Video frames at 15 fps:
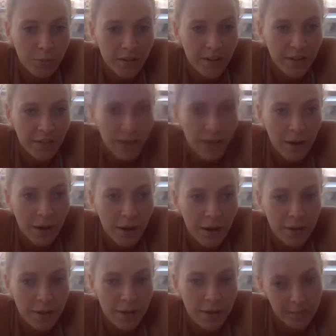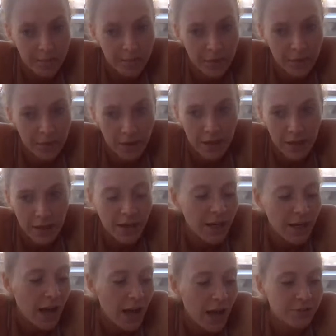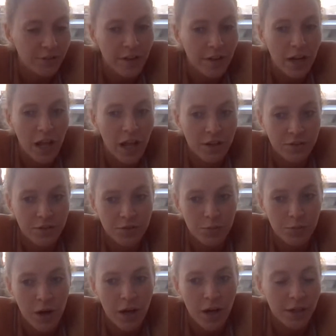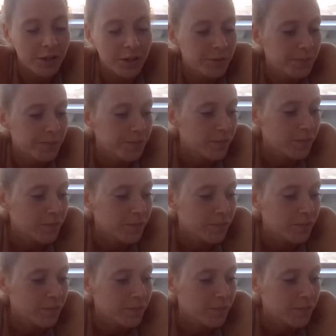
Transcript: We said that, but again, how do the lungs work?